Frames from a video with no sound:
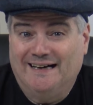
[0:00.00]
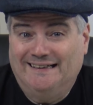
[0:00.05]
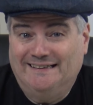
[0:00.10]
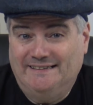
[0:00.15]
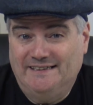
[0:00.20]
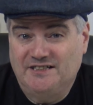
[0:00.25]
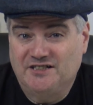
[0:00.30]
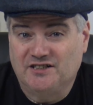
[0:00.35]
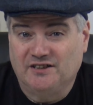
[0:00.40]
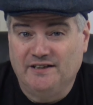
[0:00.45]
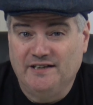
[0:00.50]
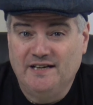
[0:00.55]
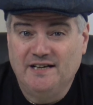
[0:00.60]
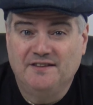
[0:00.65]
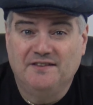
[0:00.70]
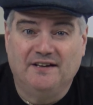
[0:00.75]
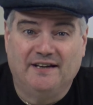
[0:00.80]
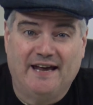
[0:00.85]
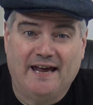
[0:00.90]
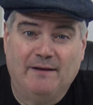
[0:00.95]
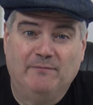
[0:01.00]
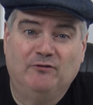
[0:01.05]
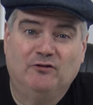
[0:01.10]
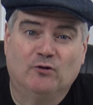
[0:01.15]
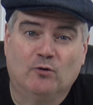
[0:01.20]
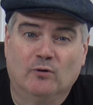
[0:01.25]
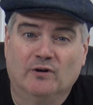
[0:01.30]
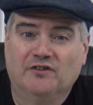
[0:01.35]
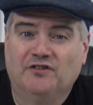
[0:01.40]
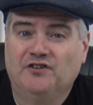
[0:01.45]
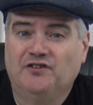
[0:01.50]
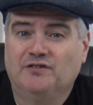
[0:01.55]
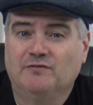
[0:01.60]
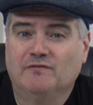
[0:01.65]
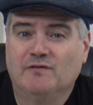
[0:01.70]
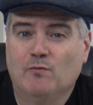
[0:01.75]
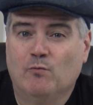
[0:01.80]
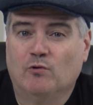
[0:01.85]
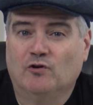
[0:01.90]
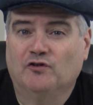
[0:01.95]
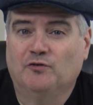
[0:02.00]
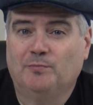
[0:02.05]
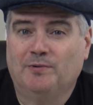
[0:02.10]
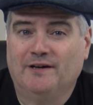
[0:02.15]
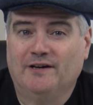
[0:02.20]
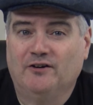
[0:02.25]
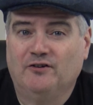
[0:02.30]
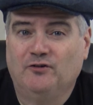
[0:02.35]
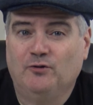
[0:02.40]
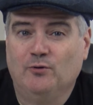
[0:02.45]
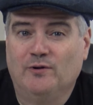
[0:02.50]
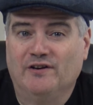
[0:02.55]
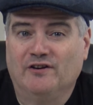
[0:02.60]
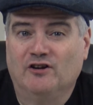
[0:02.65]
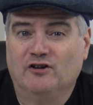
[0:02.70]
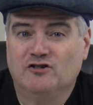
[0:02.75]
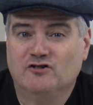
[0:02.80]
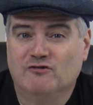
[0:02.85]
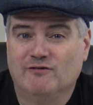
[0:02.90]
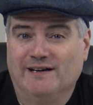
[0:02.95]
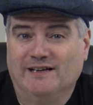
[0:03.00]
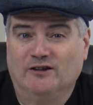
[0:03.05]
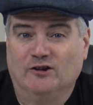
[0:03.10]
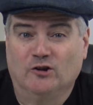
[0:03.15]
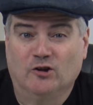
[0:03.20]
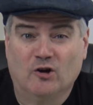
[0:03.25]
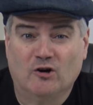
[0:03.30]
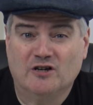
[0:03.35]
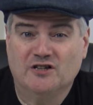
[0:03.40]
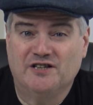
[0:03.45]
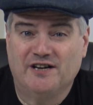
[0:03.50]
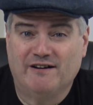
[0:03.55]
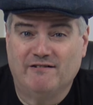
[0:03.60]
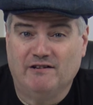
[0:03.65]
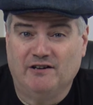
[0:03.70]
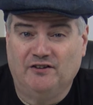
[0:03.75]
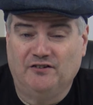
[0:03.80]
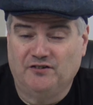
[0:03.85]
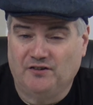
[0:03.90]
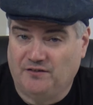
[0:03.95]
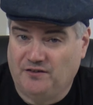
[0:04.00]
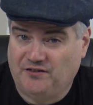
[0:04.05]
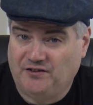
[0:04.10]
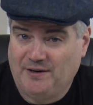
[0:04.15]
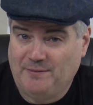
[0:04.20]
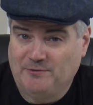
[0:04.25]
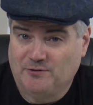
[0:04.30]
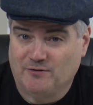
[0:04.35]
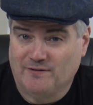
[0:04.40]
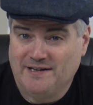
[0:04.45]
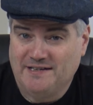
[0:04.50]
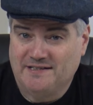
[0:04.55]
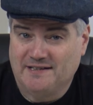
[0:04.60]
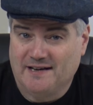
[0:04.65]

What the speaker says: Additionally, the game's scoring system rewards players who can create large areas of the same terrain